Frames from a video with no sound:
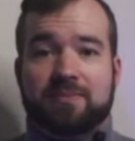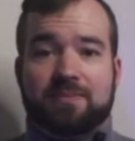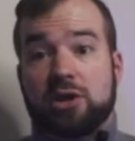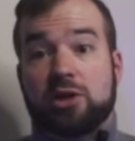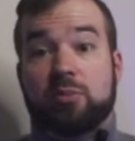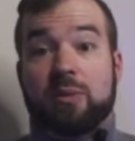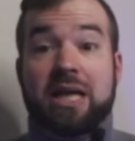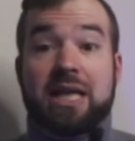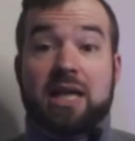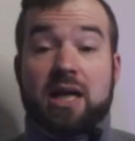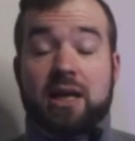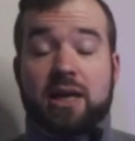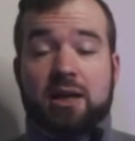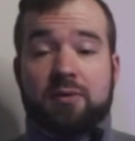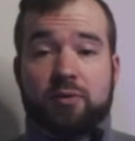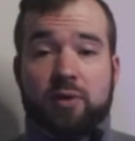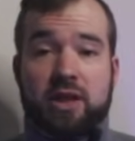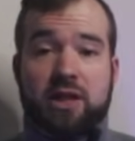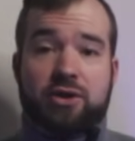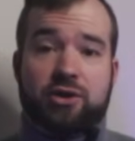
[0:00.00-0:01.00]
You may not
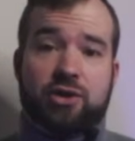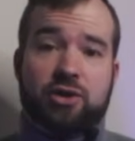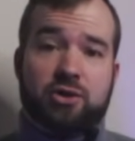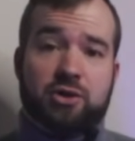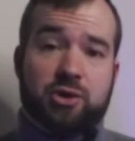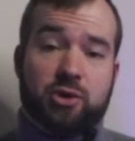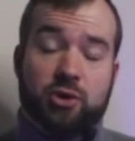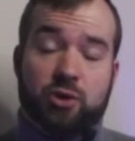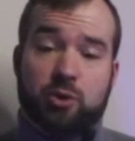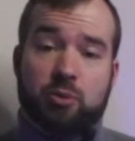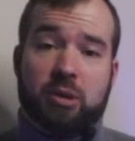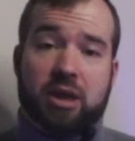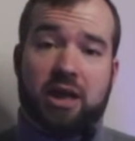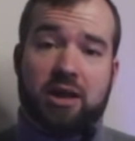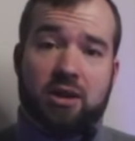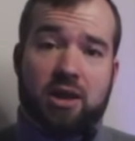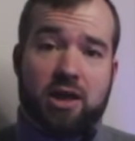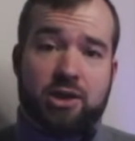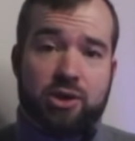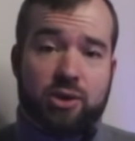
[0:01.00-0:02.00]
have reached your true
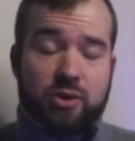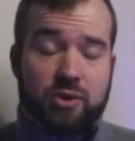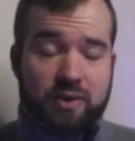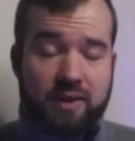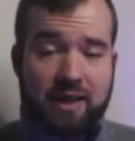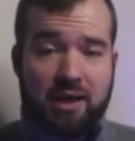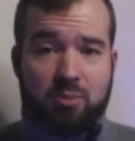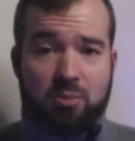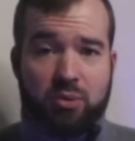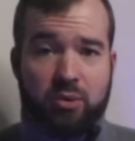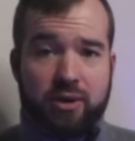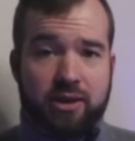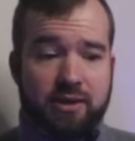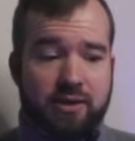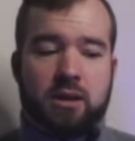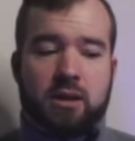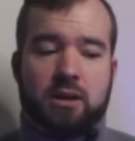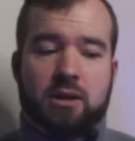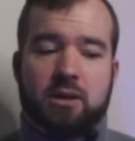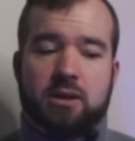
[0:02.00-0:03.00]
biological set
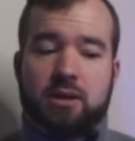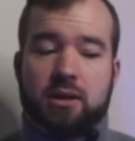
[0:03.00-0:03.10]
point.